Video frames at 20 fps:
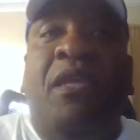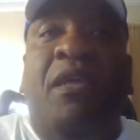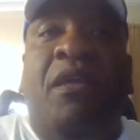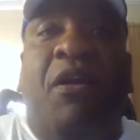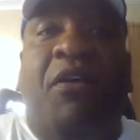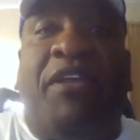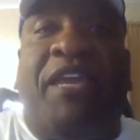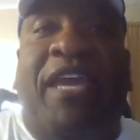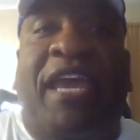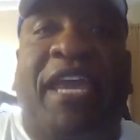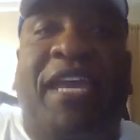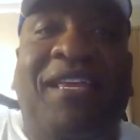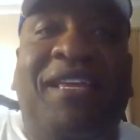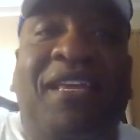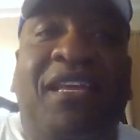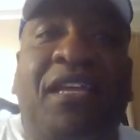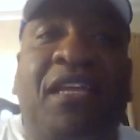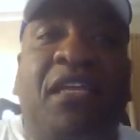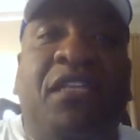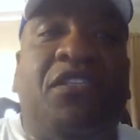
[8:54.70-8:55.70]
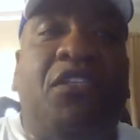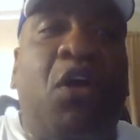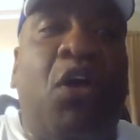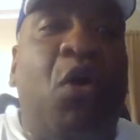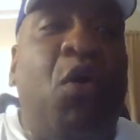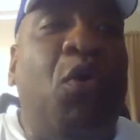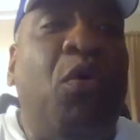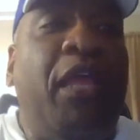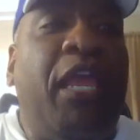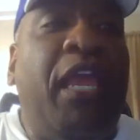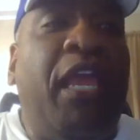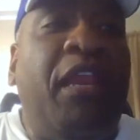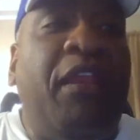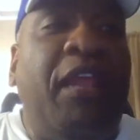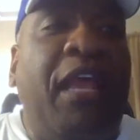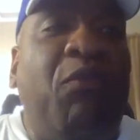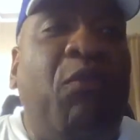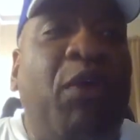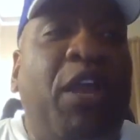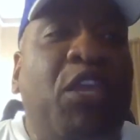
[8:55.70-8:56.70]
Okay, so
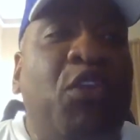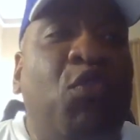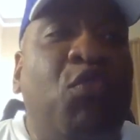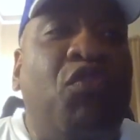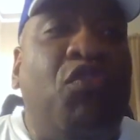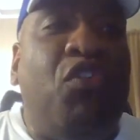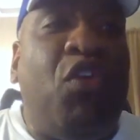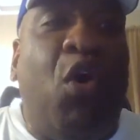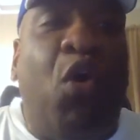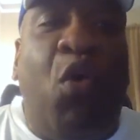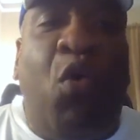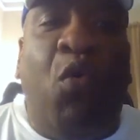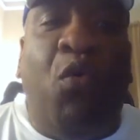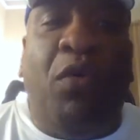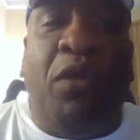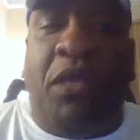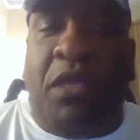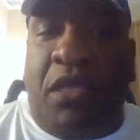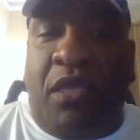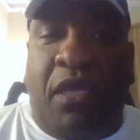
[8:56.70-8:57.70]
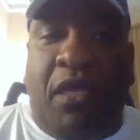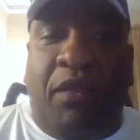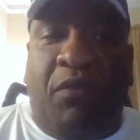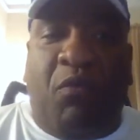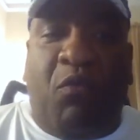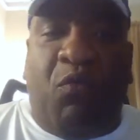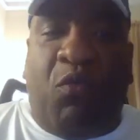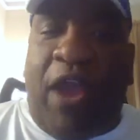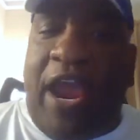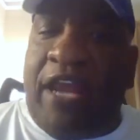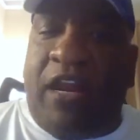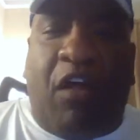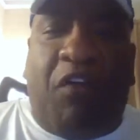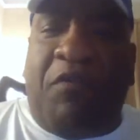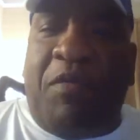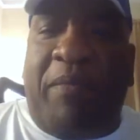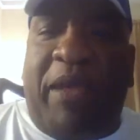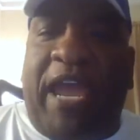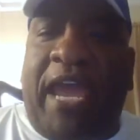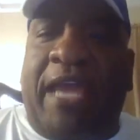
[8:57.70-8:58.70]
that way you know right off
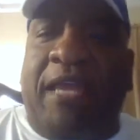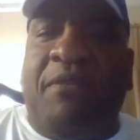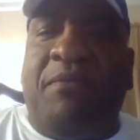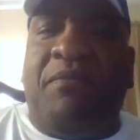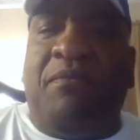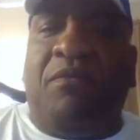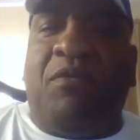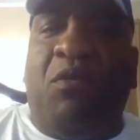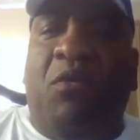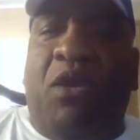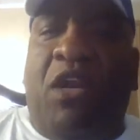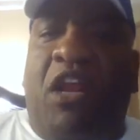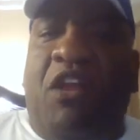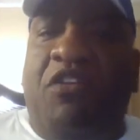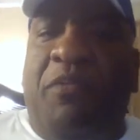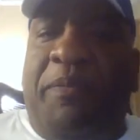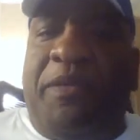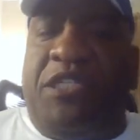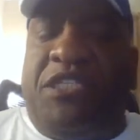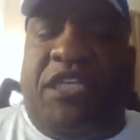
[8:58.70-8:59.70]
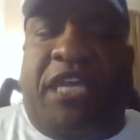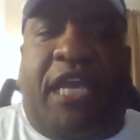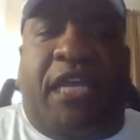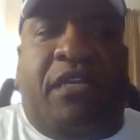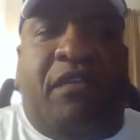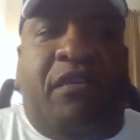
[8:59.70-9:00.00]
the bat, 100%,